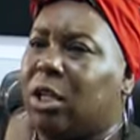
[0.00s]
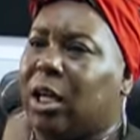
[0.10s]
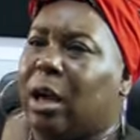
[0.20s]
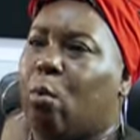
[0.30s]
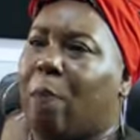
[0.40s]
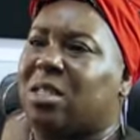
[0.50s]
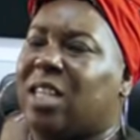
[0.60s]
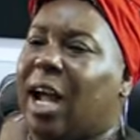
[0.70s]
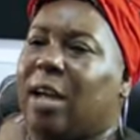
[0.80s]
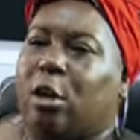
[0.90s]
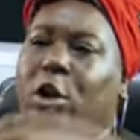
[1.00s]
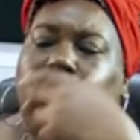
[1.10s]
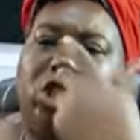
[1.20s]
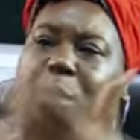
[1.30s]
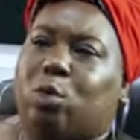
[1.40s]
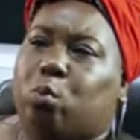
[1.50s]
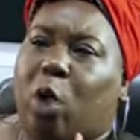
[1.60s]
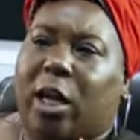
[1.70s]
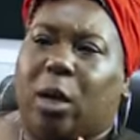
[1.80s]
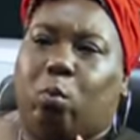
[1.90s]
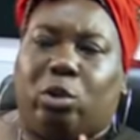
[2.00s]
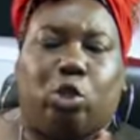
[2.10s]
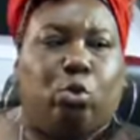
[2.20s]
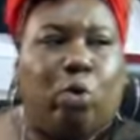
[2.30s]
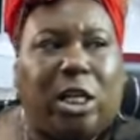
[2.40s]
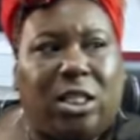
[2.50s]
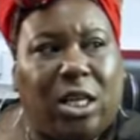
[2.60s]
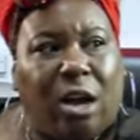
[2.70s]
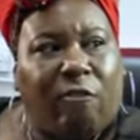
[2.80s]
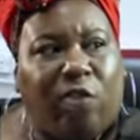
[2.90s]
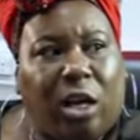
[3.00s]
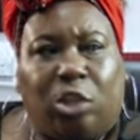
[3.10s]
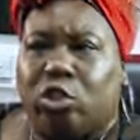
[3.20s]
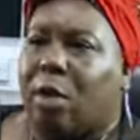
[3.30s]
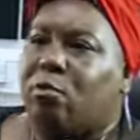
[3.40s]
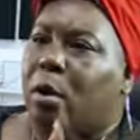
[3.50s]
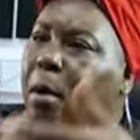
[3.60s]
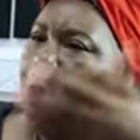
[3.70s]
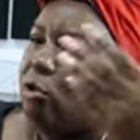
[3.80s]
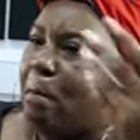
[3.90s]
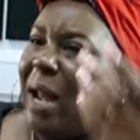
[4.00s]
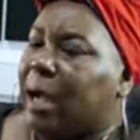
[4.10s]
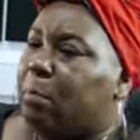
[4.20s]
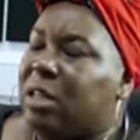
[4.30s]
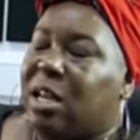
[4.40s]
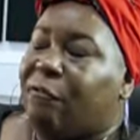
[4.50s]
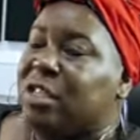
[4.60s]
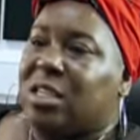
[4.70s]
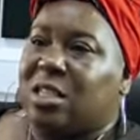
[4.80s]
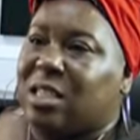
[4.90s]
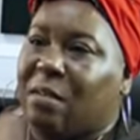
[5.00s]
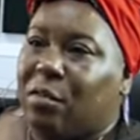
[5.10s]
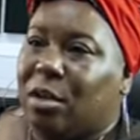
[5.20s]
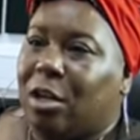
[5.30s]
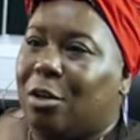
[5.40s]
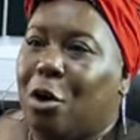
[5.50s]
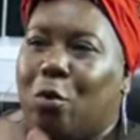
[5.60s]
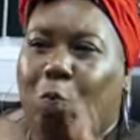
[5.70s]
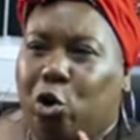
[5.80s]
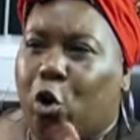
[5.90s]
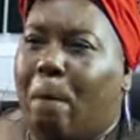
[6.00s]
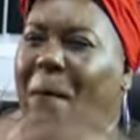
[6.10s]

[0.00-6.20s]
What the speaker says: You get what I'm saying? And she was working with Shawnee T, I think, and done the Magnificent Seven and whatnot.